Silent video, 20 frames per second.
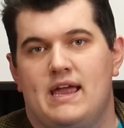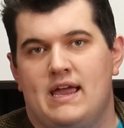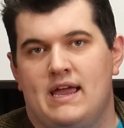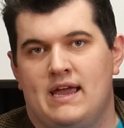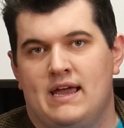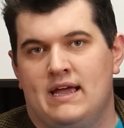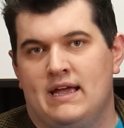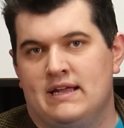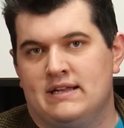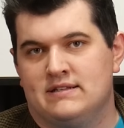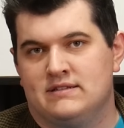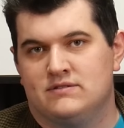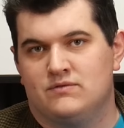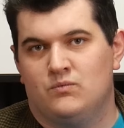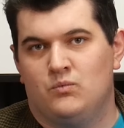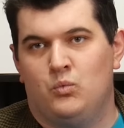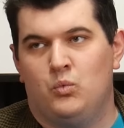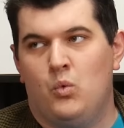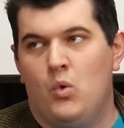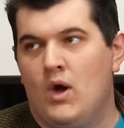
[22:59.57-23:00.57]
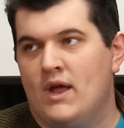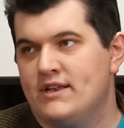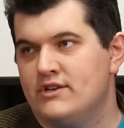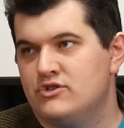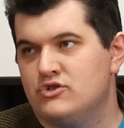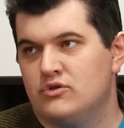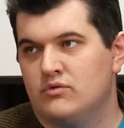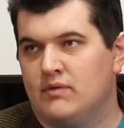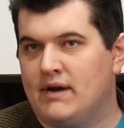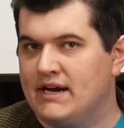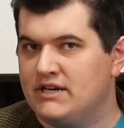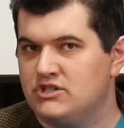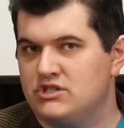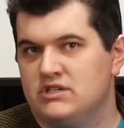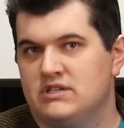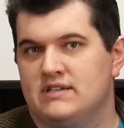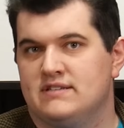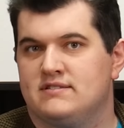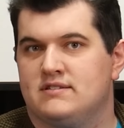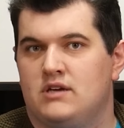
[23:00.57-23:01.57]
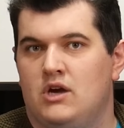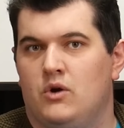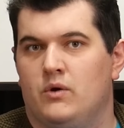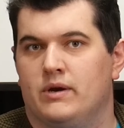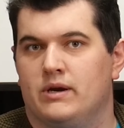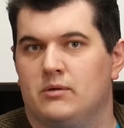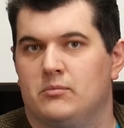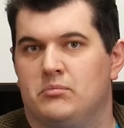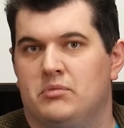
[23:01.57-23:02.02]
and what direction it's going.